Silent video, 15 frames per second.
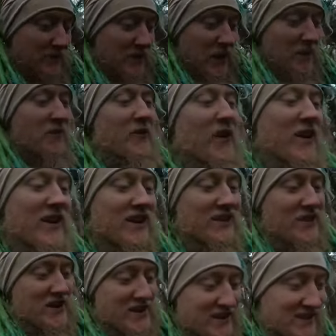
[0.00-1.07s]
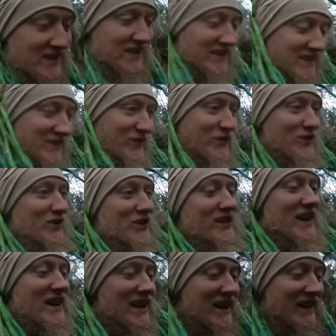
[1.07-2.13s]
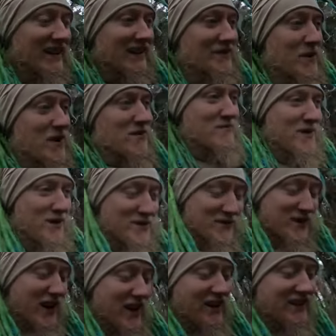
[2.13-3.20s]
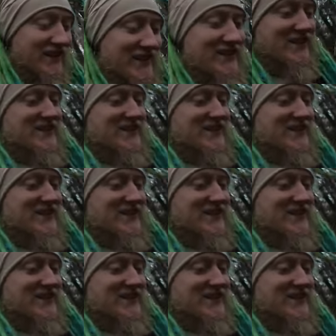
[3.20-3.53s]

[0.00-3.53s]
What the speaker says: I'm very, very excited for the day I can make my own garden.